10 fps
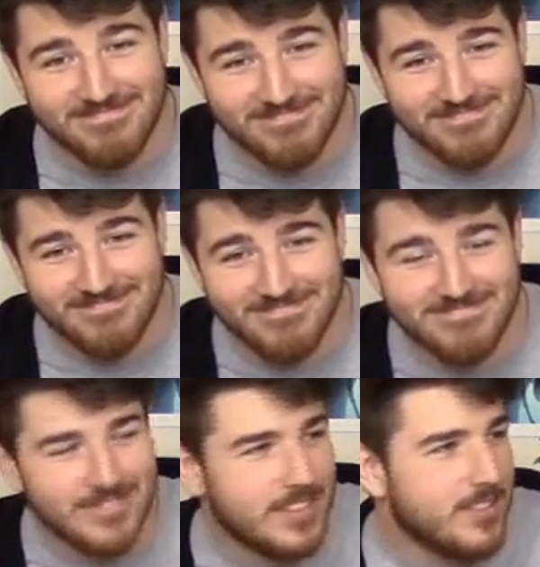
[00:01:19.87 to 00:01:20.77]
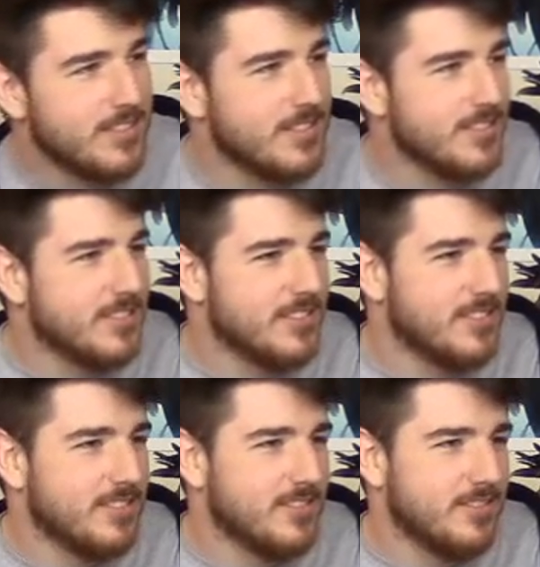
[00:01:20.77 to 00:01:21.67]

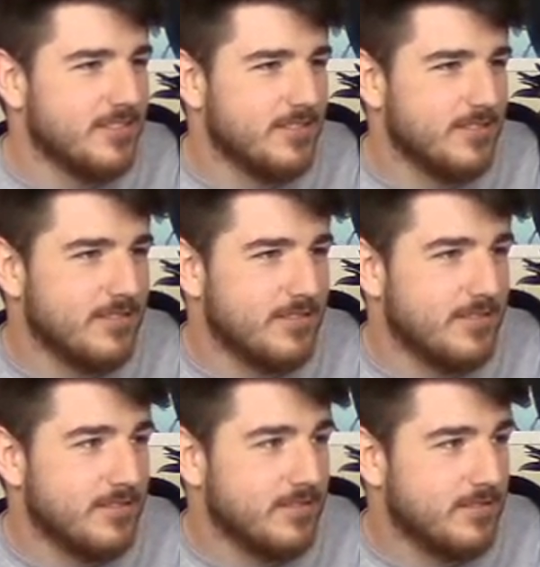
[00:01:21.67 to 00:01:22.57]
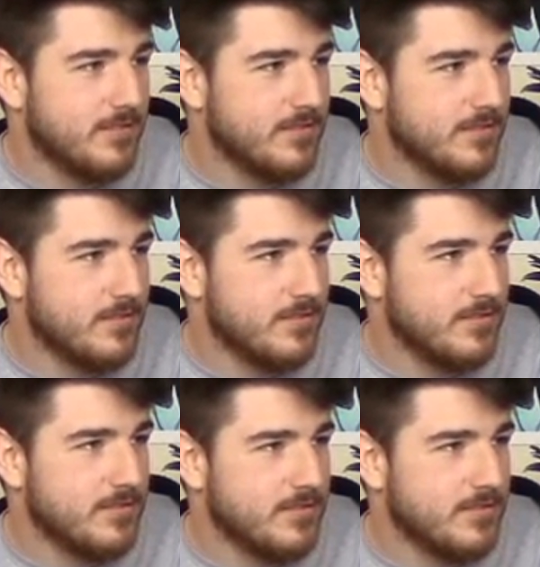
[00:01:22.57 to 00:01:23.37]
(not speaking)